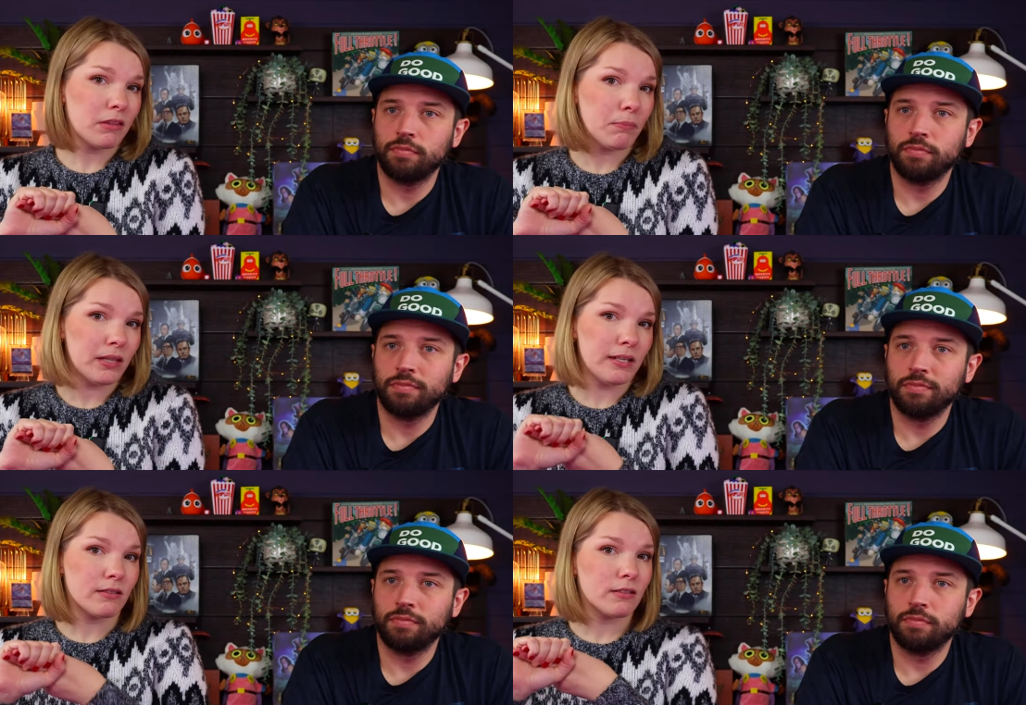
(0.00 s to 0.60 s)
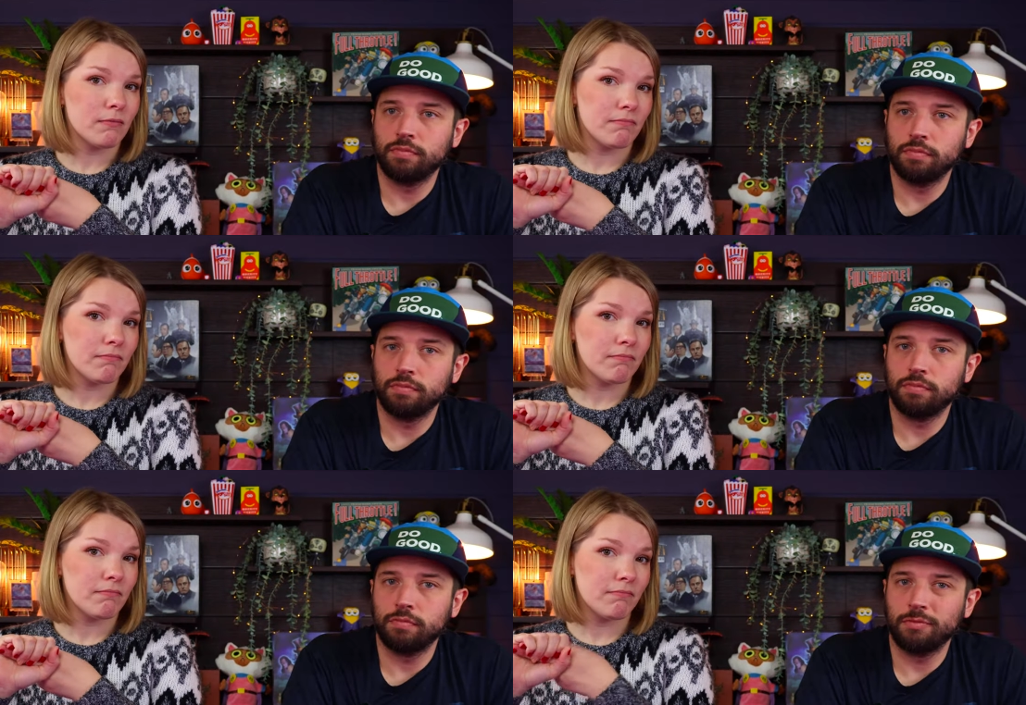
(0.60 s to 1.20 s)
Speaker 1: the police.
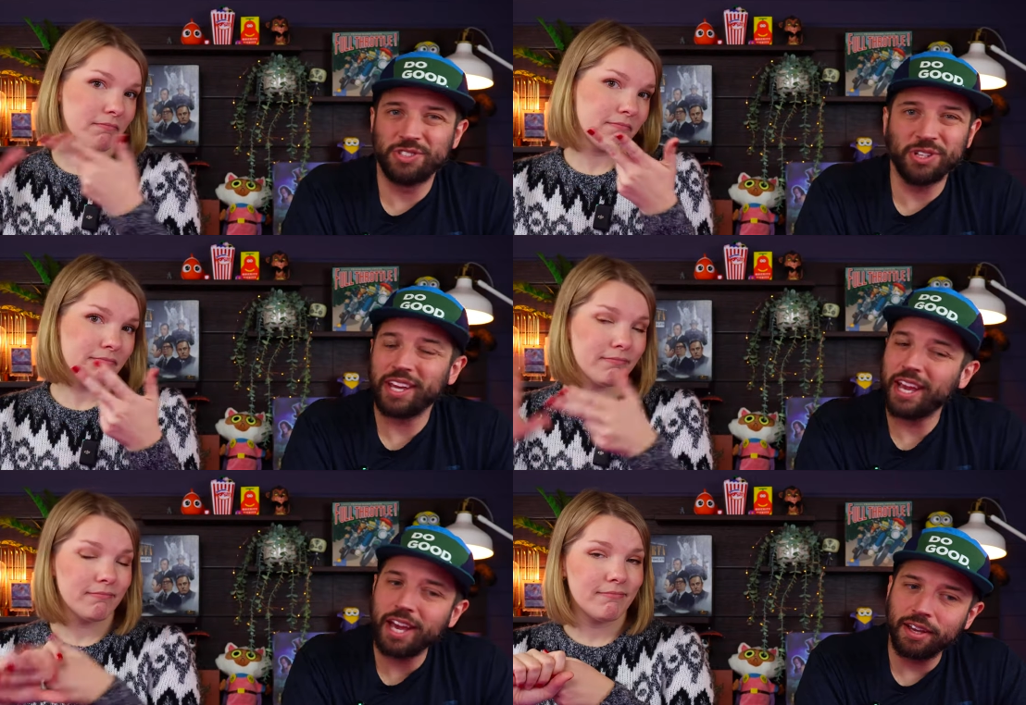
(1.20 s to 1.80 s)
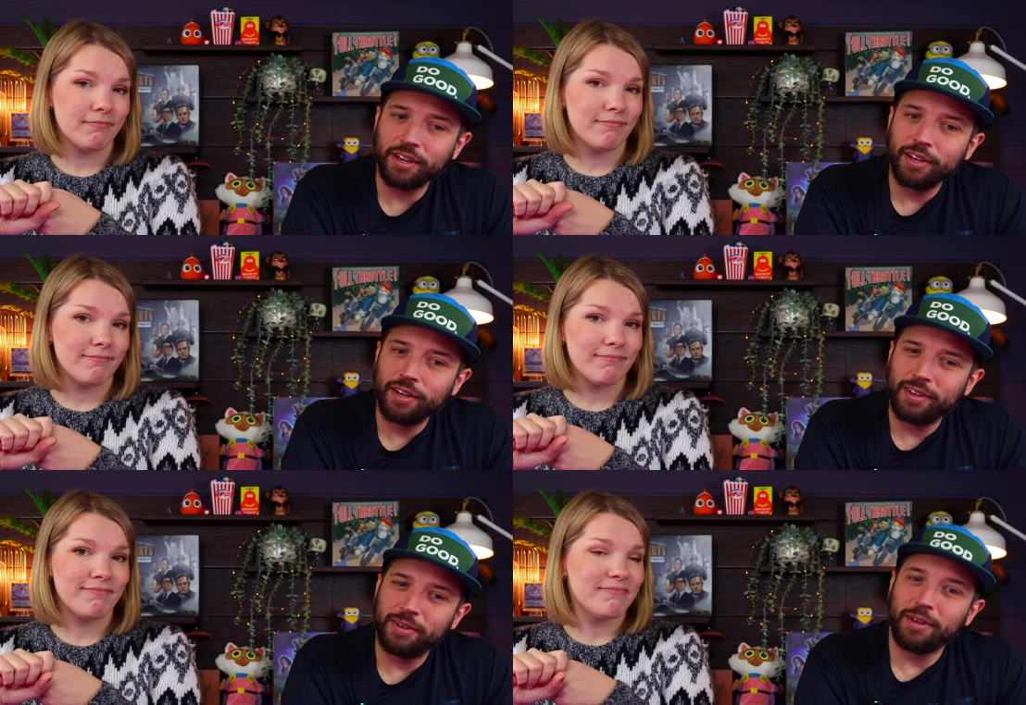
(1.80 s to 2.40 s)
Speaker 2: So you're like, hey,
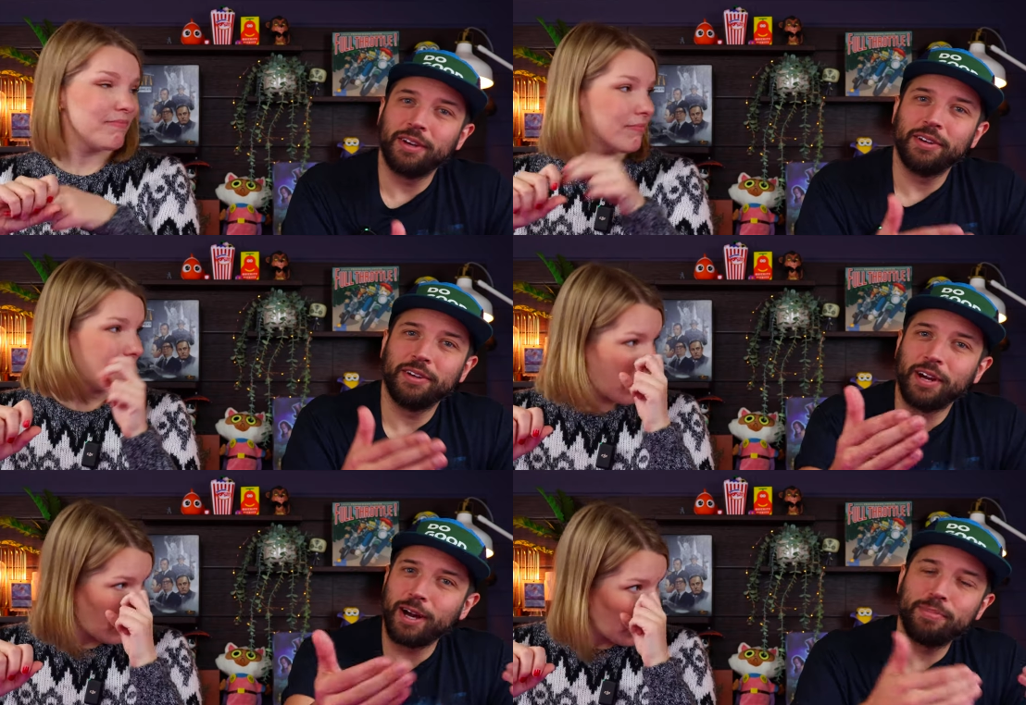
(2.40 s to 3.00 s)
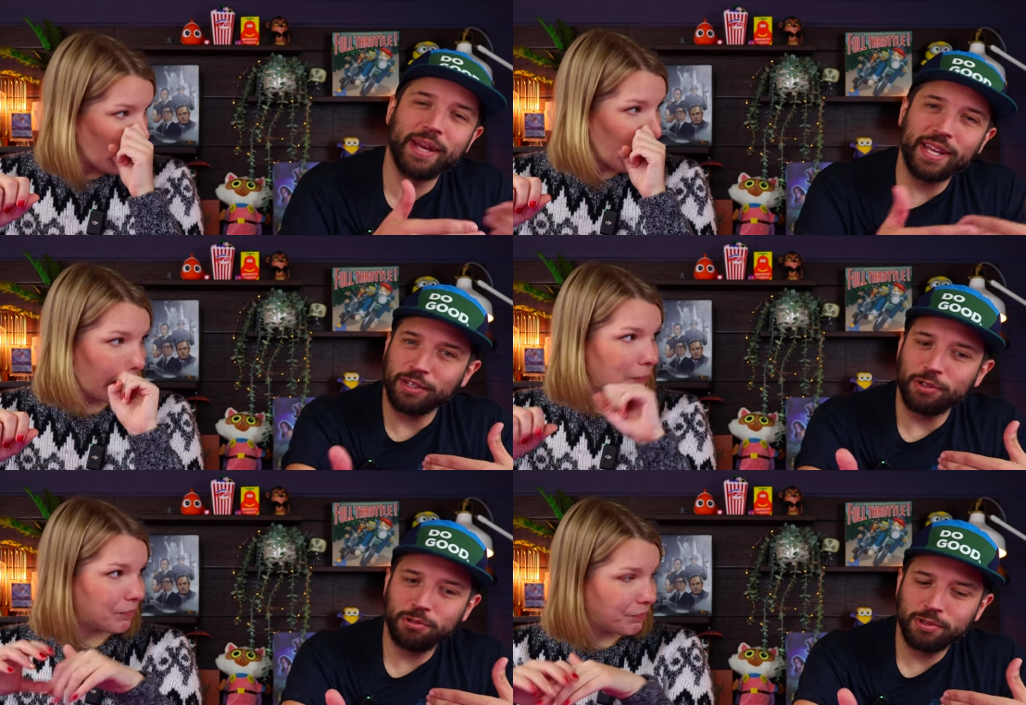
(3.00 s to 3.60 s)
I'm
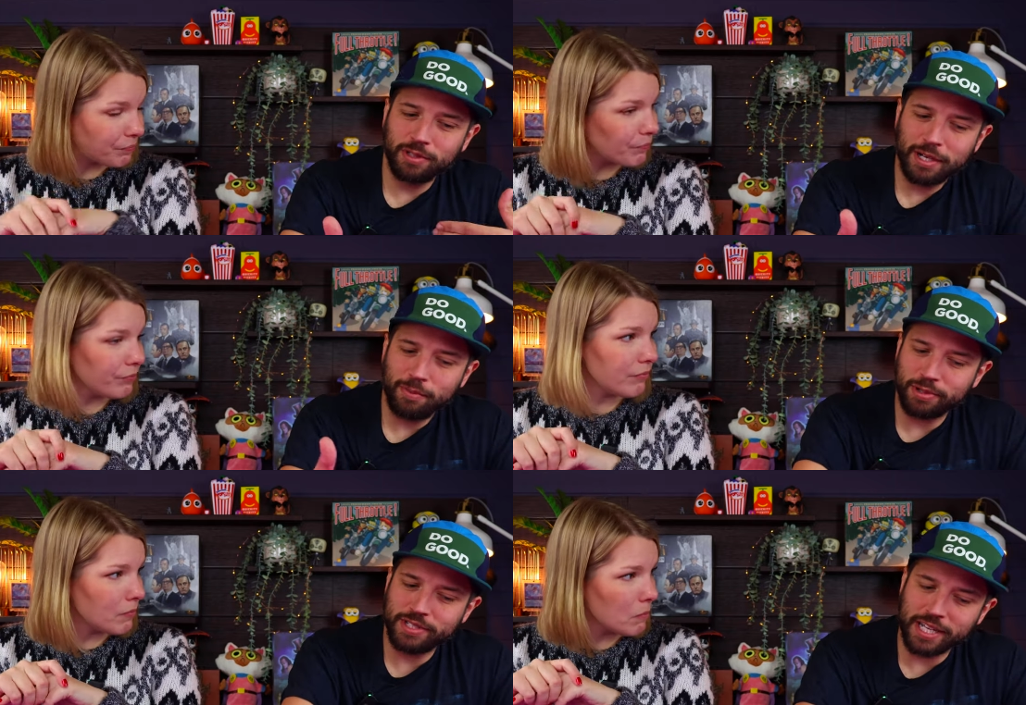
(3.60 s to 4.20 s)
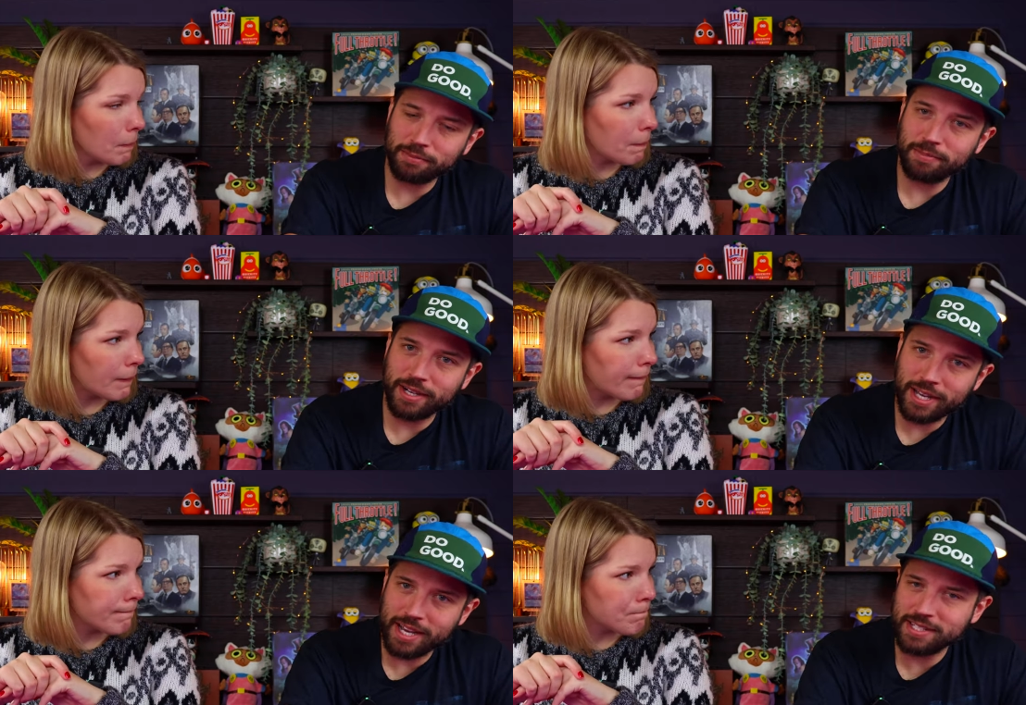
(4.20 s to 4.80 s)
paying you. Protect
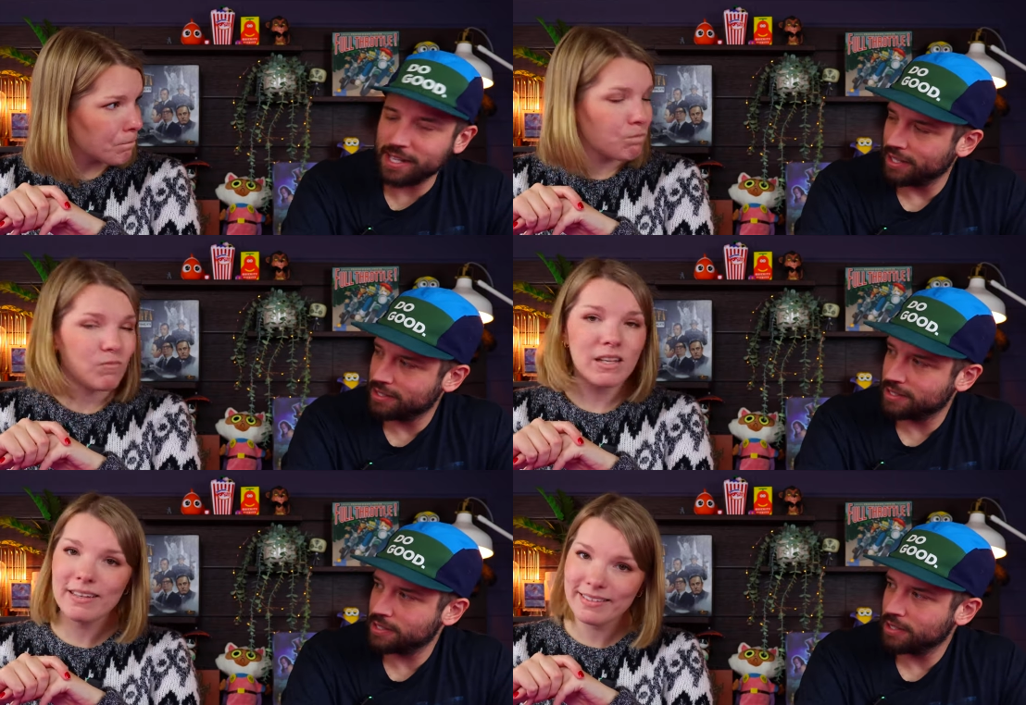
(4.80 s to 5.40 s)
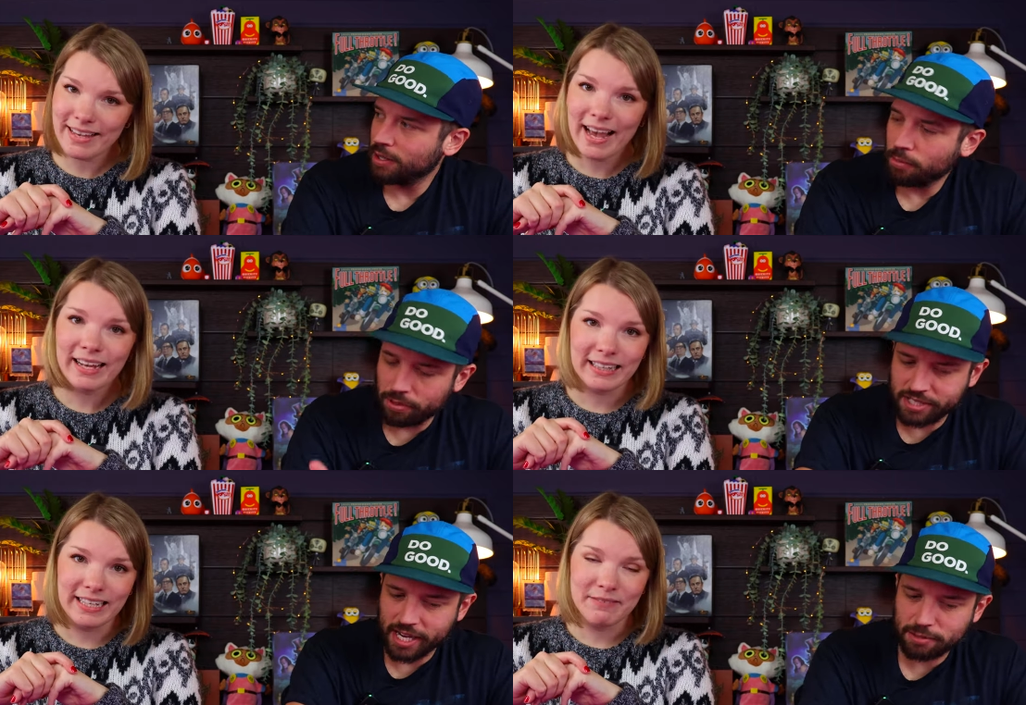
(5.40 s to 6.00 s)
my assets.
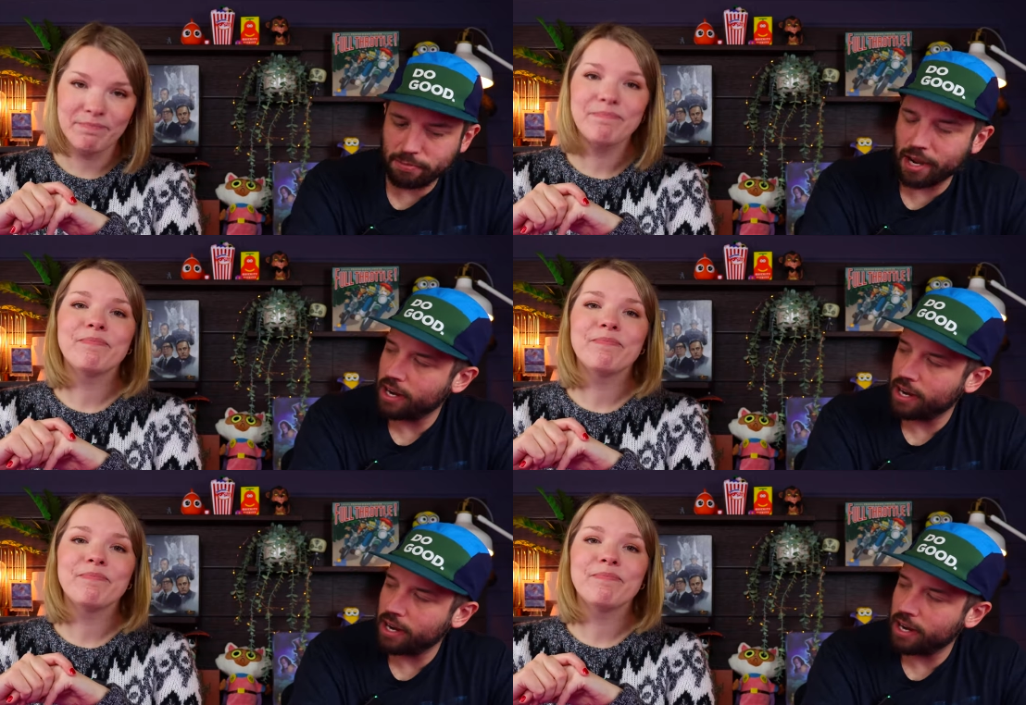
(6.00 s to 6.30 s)
Speaker 1: Exactly. Protect
Speaker 2: my